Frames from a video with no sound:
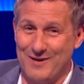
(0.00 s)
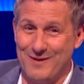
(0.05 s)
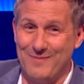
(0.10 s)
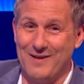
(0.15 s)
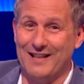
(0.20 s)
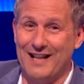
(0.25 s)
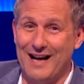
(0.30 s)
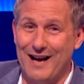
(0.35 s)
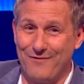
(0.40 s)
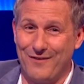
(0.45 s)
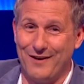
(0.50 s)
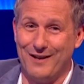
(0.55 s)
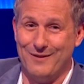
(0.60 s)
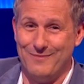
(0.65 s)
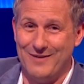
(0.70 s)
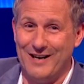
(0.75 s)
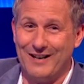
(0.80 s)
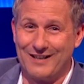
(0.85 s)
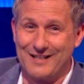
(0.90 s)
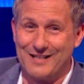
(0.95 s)
we've been laughing at
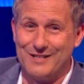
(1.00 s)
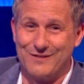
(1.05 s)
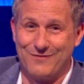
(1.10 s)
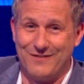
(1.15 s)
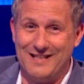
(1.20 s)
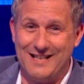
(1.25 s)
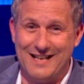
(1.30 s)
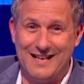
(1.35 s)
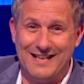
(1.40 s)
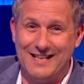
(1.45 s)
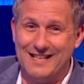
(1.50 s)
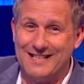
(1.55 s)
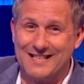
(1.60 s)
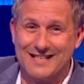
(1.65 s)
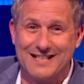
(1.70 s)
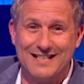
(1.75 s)
Americans for years.